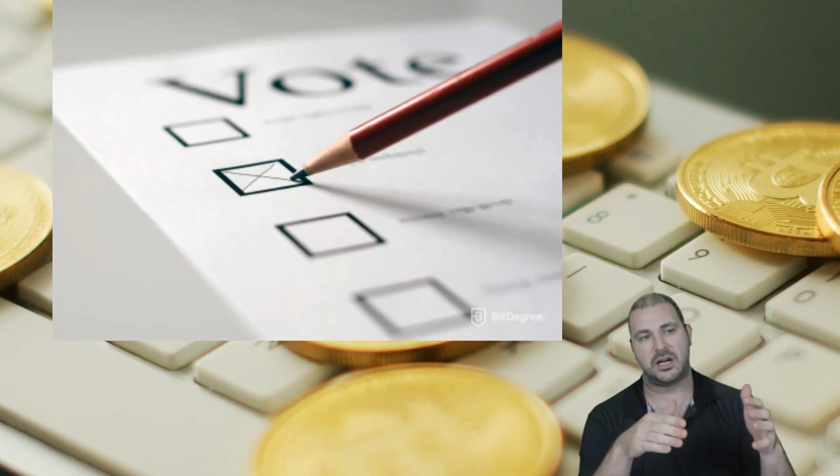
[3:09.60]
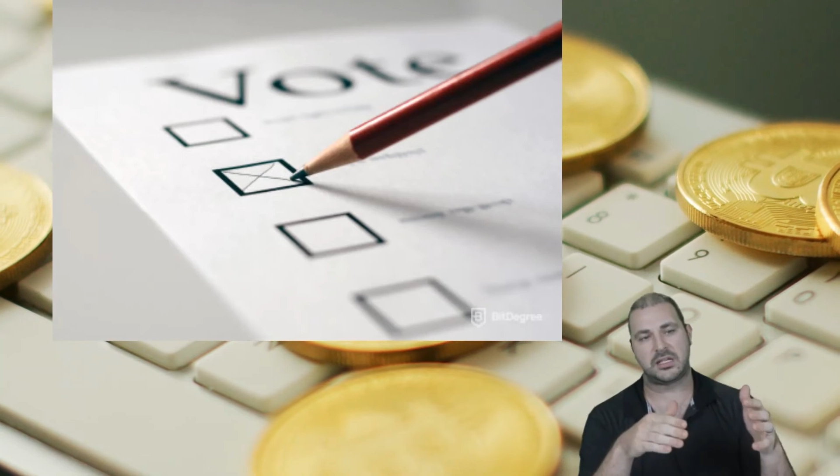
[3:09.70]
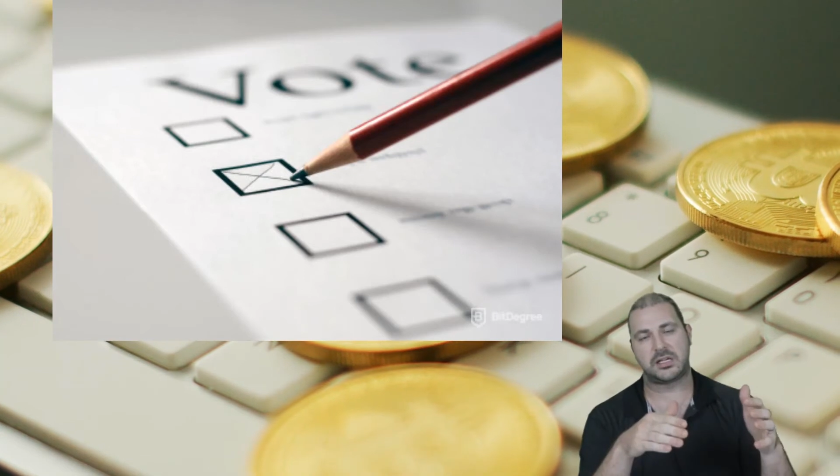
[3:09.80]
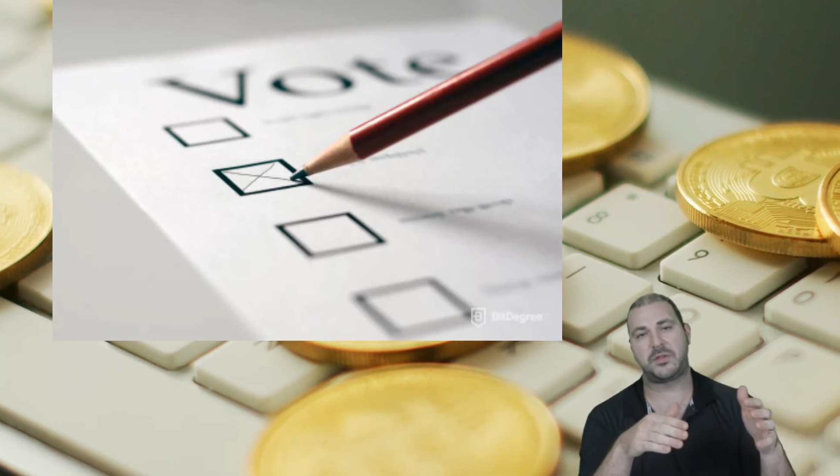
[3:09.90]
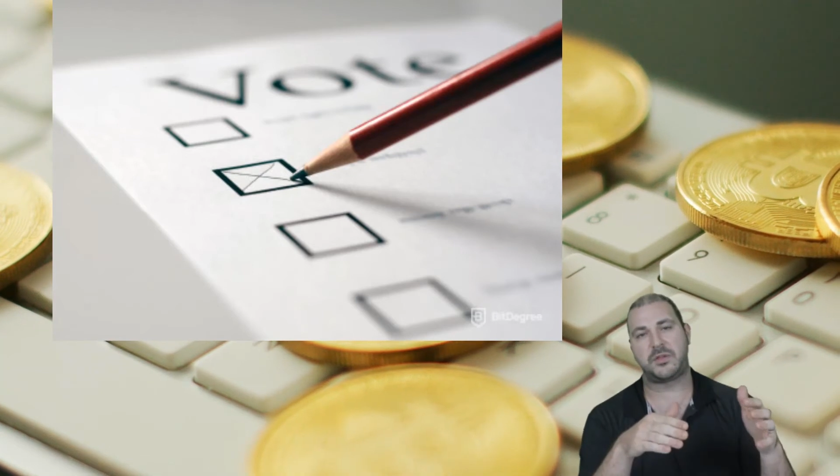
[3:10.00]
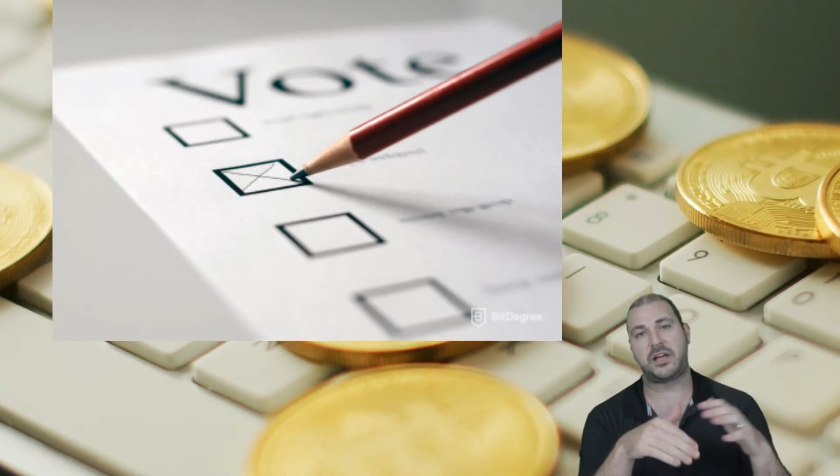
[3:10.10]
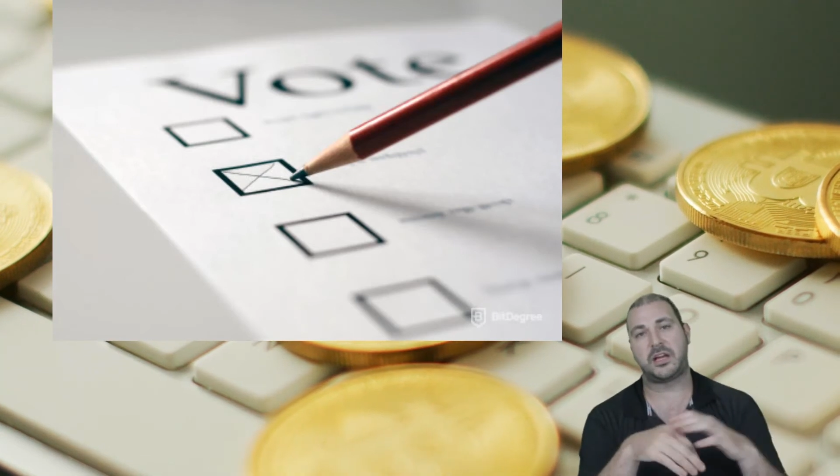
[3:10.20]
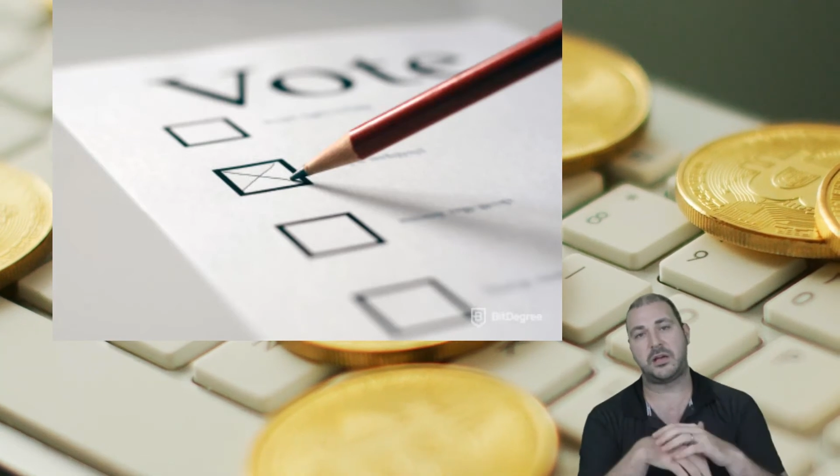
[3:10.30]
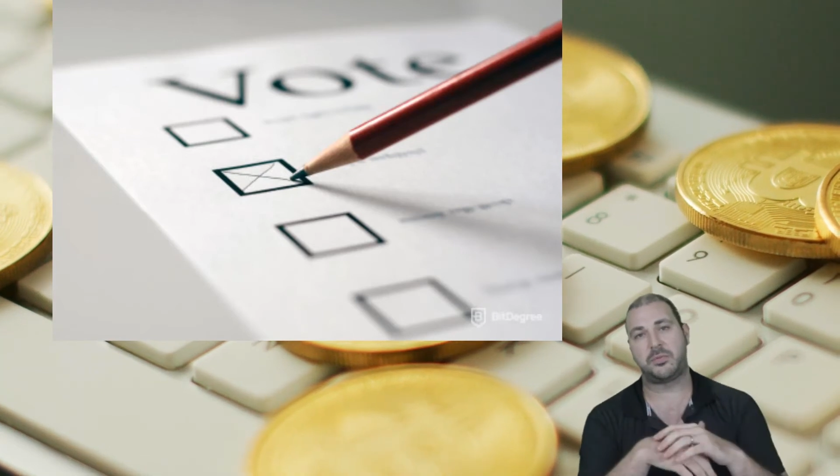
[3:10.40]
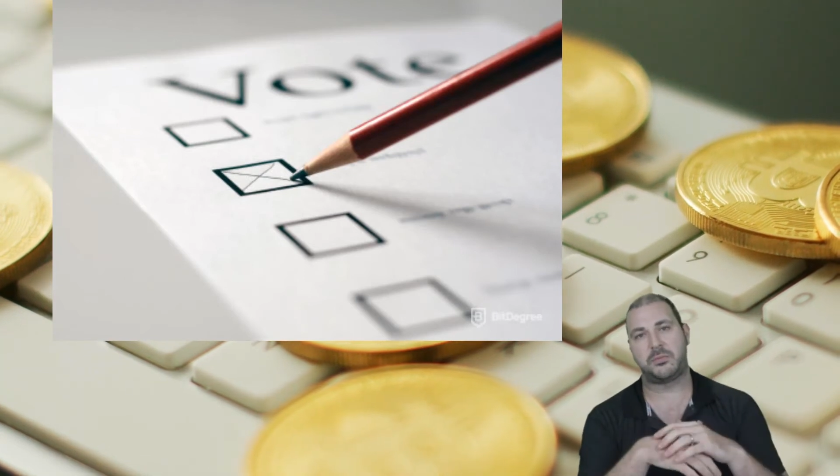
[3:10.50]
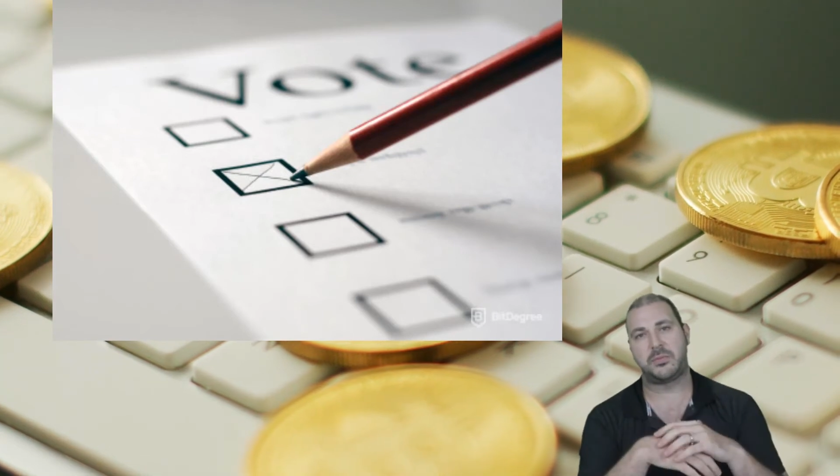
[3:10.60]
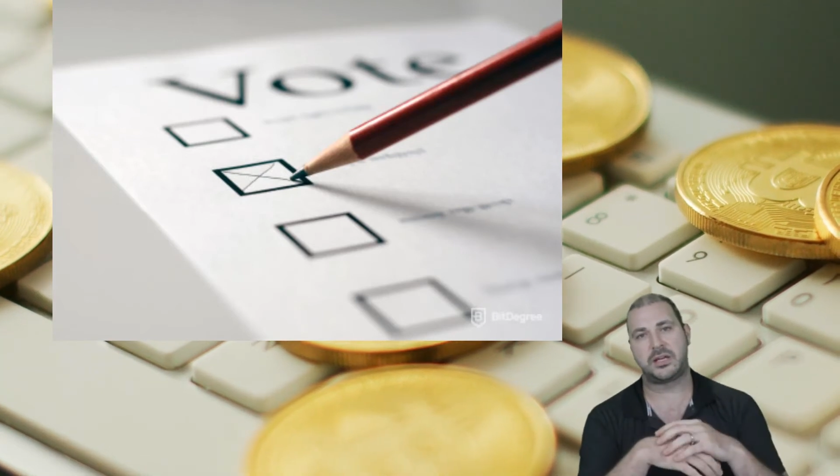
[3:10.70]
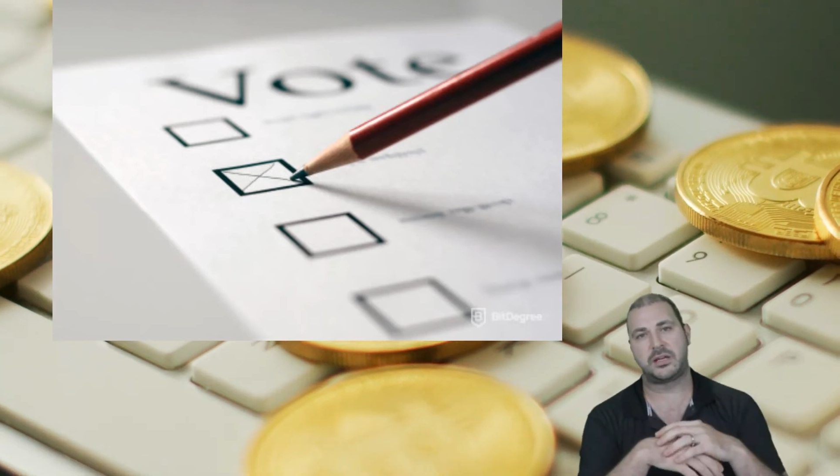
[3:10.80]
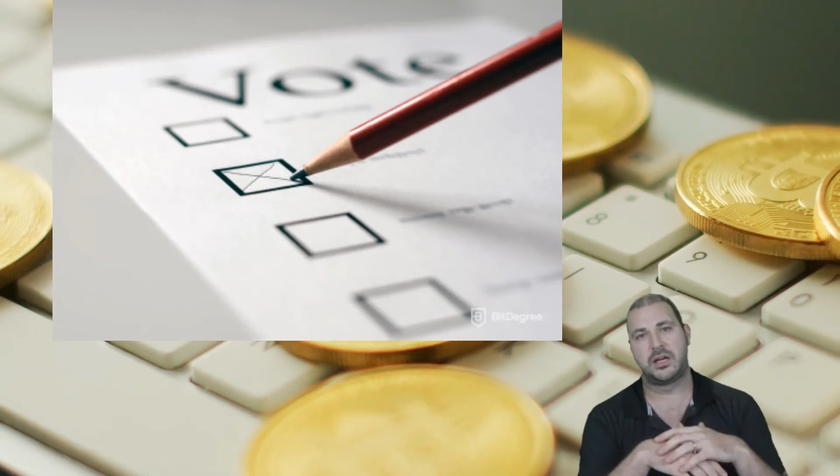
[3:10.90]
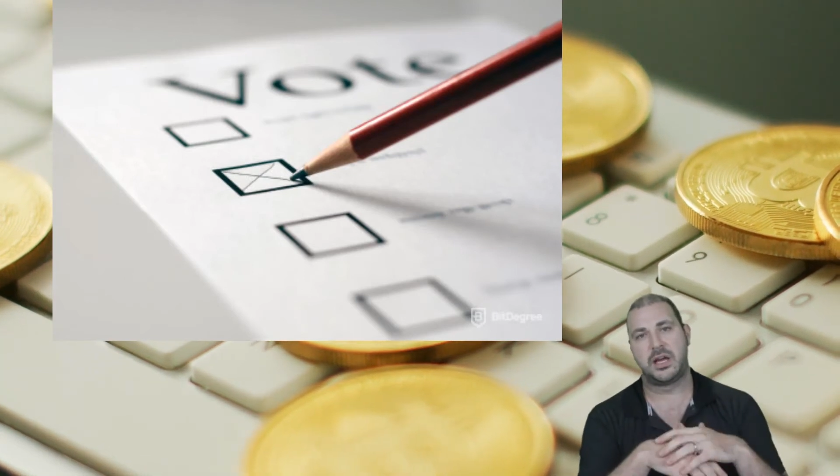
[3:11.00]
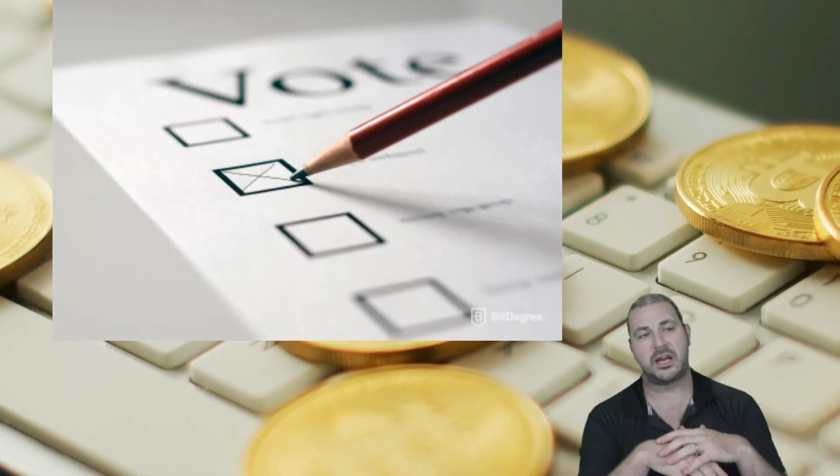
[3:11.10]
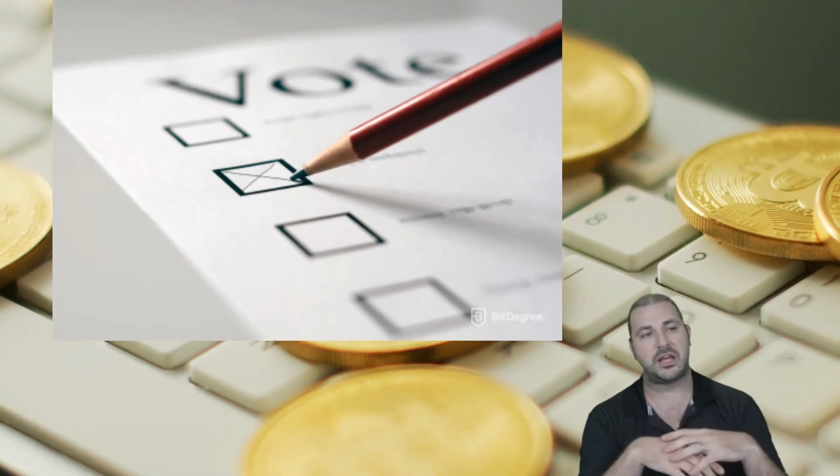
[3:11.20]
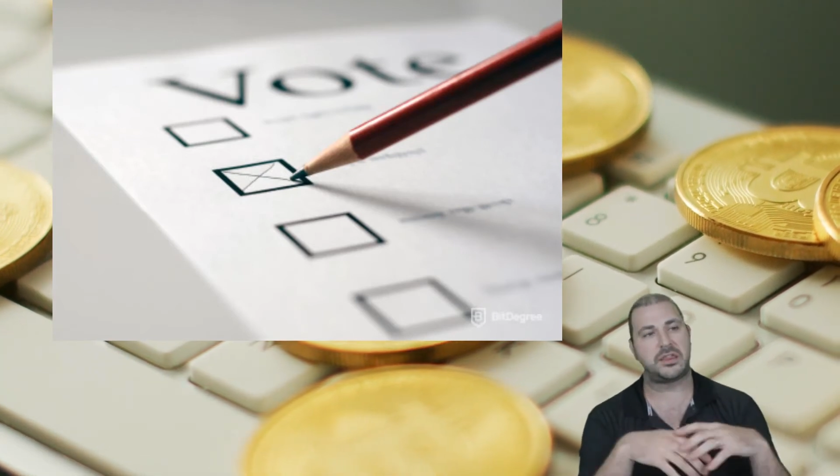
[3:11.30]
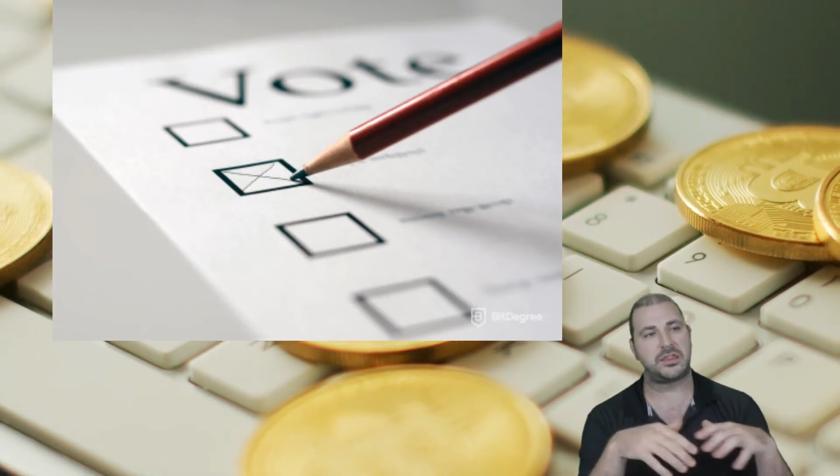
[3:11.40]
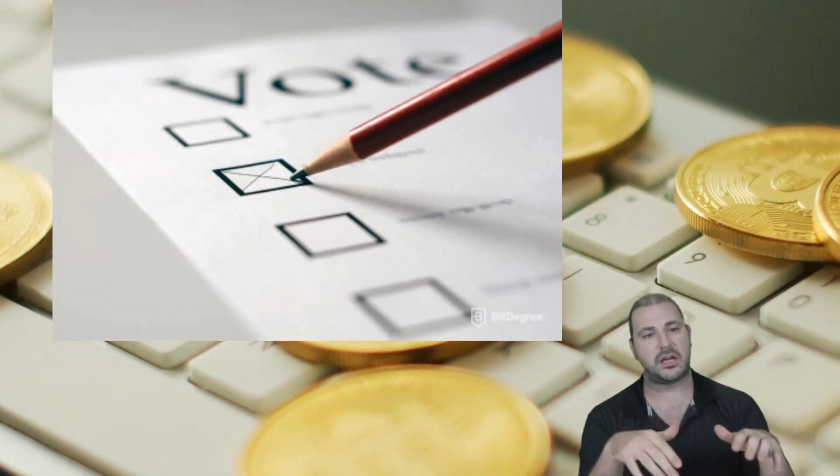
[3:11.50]
something they could implement. And I
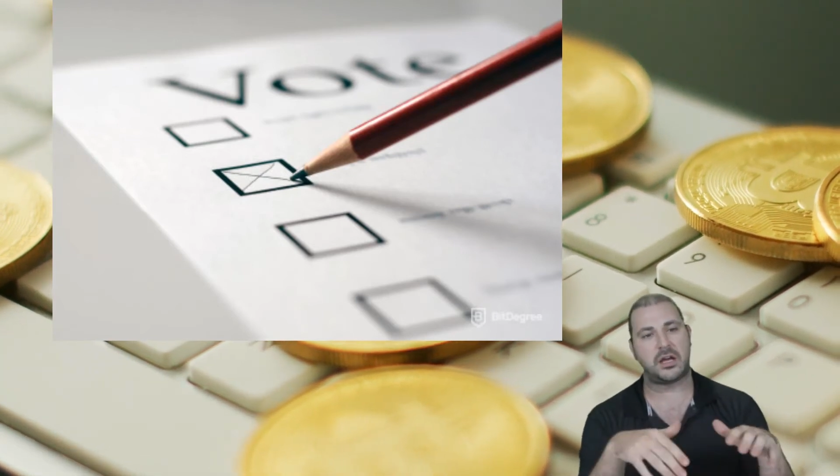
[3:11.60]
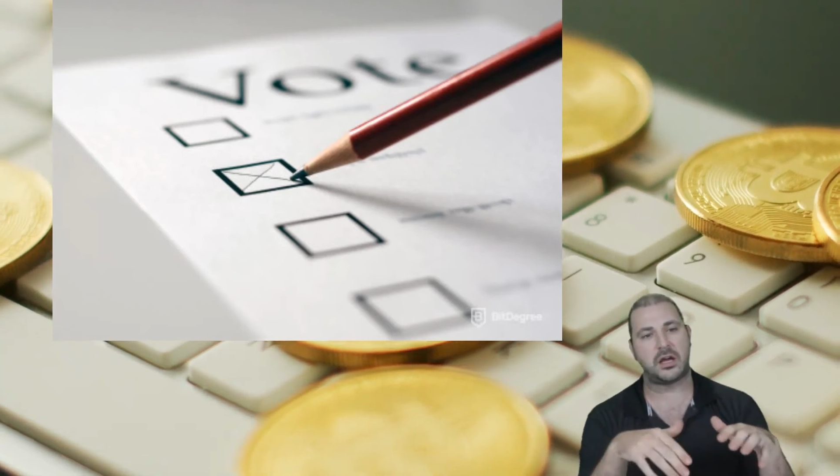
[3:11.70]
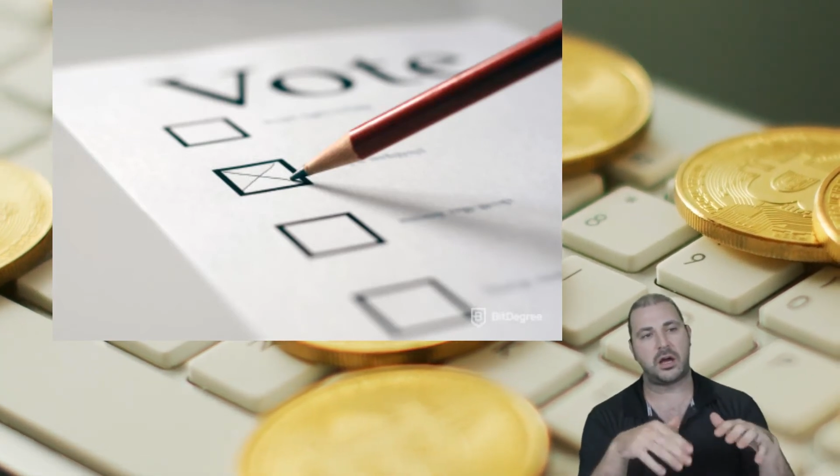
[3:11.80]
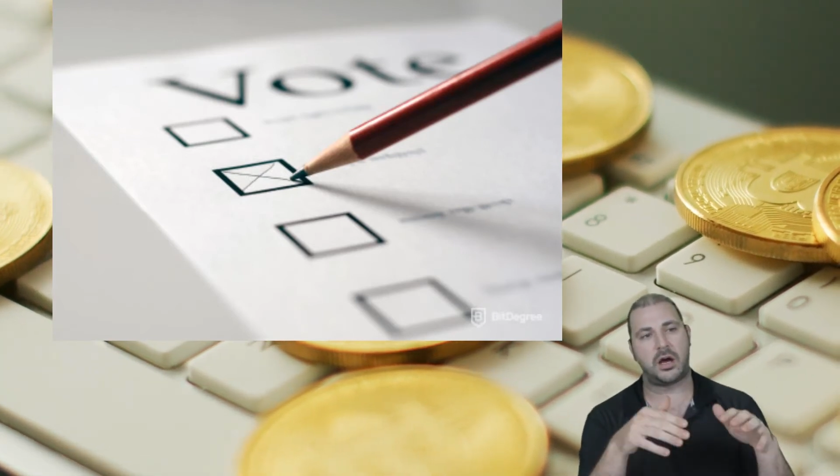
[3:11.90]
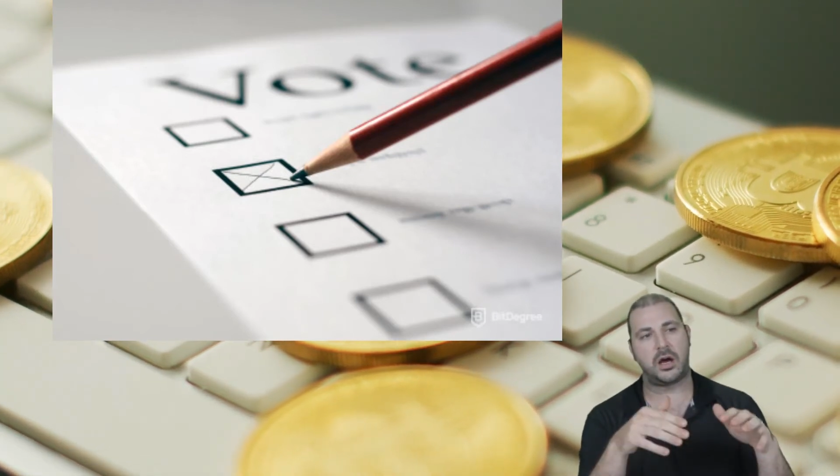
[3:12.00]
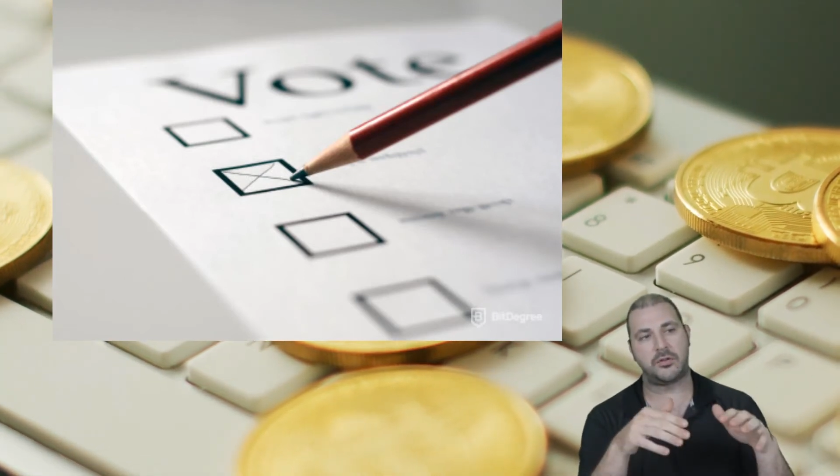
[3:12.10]
think uh,